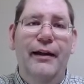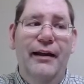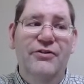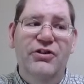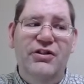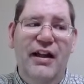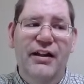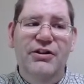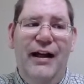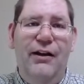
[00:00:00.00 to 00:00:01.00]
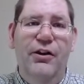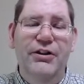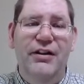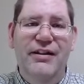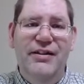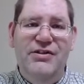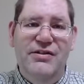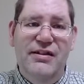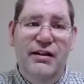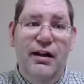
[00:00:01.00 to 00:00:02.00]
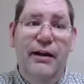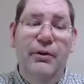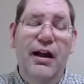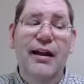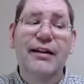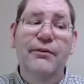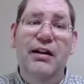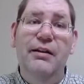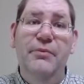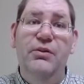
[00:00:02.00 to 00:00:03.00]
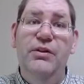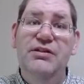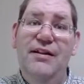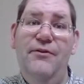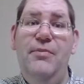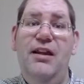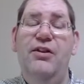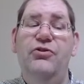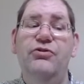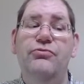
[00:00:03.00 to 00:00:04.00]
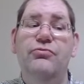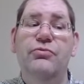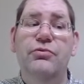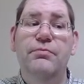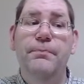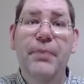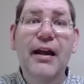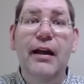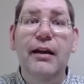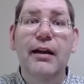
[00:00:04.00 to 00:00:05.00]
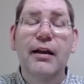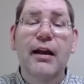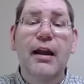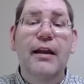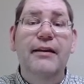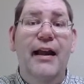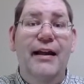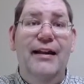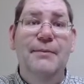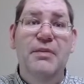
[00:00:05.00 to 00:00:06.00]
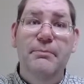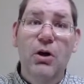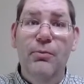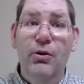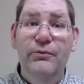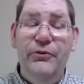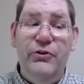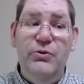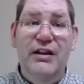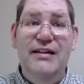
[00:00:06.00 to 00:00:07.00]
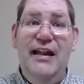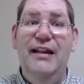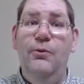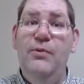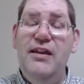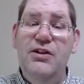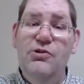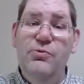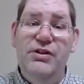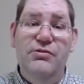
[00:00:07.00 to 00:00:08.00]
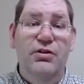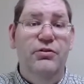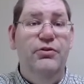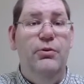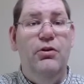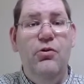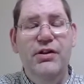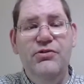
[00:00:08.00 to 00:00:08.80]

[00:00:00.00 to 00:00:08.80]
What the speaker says: and just kind of track all your conditions there. I would highly recommend whichever method you pick that it can be mobile, so you can take it with you when you go to a coin